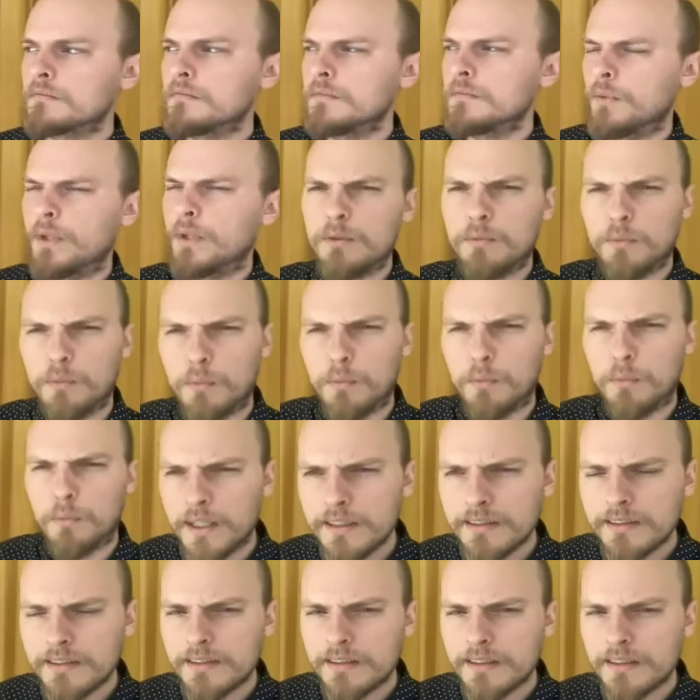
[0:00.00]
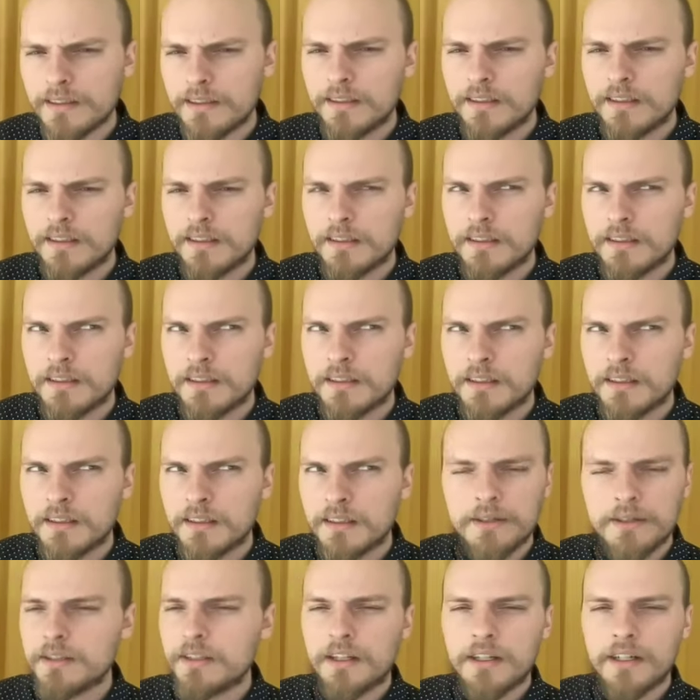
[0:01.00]
Wait, what?
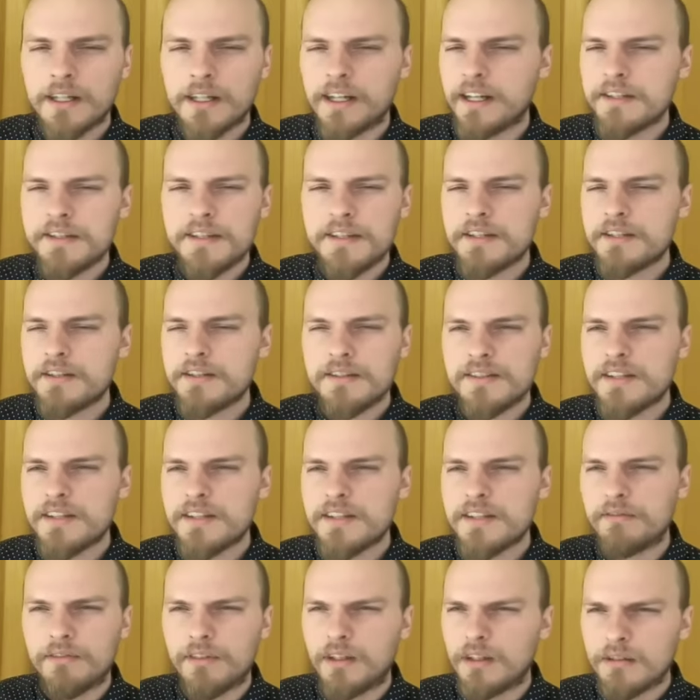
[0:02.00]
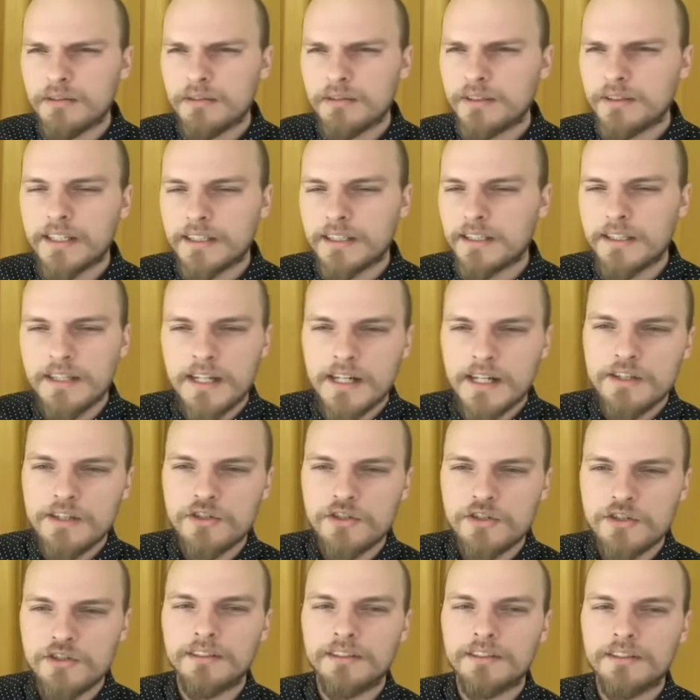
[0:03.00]
How could our ancestors have known that
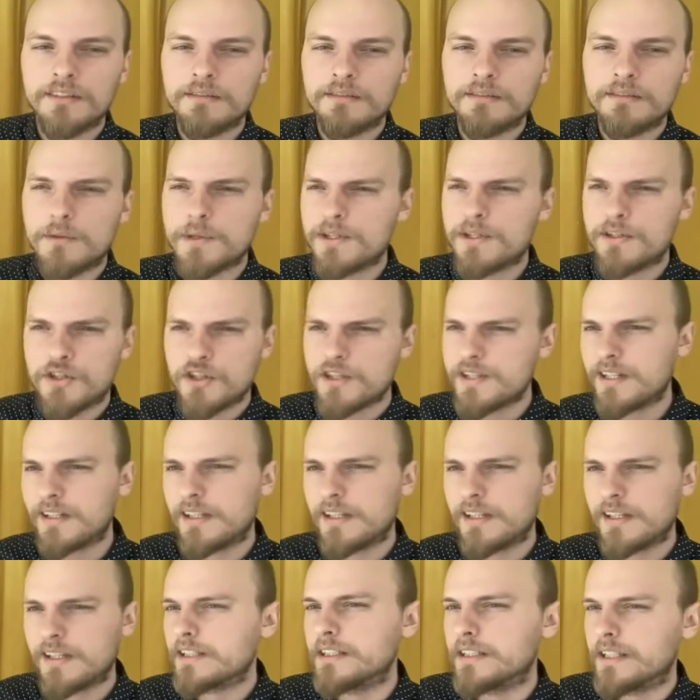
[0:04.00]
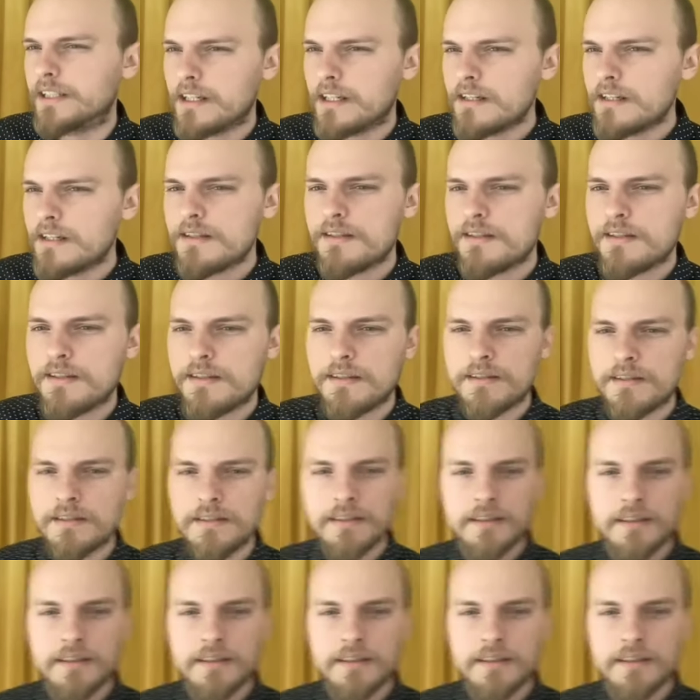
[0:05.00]
connection? Was it just a lucky guess?